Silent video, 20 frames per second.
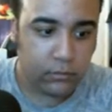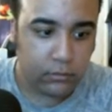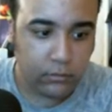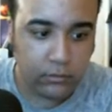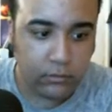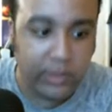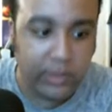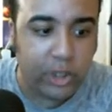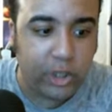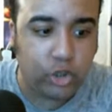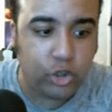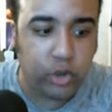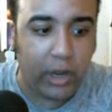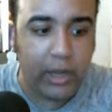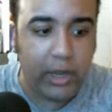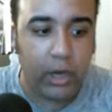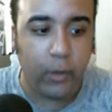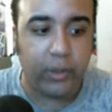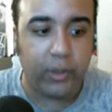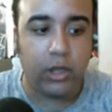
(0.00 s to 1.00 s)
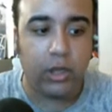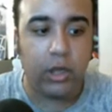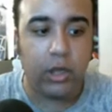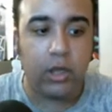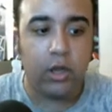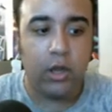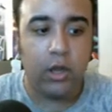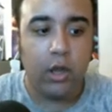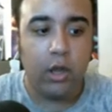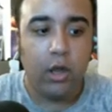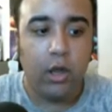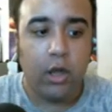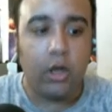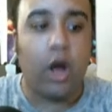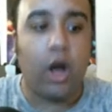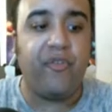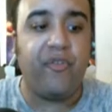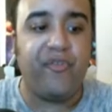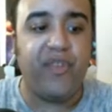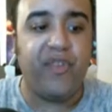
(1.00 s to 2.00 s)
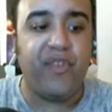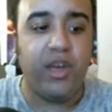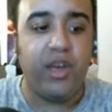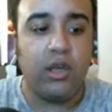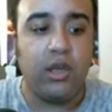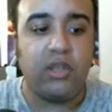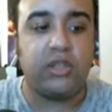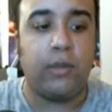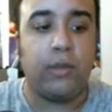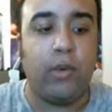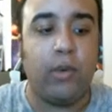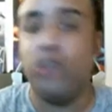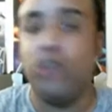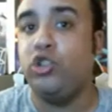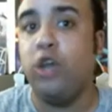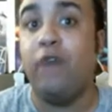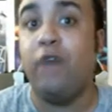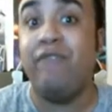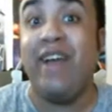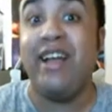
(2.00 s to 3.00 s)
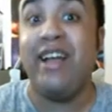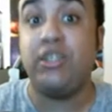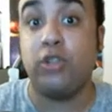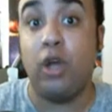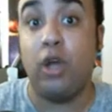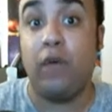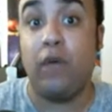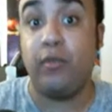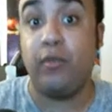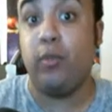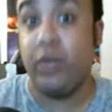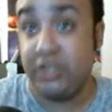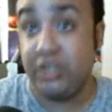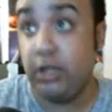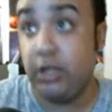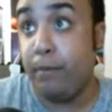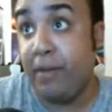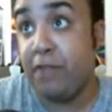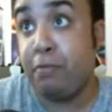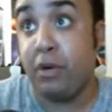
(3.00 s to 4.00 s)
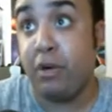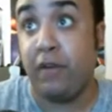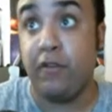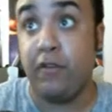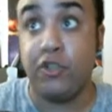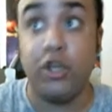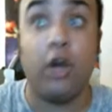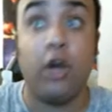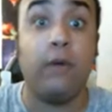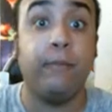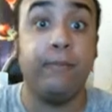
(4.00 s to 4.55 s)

This right here with the Kofi Samoa Joe face-off was the best part of the show.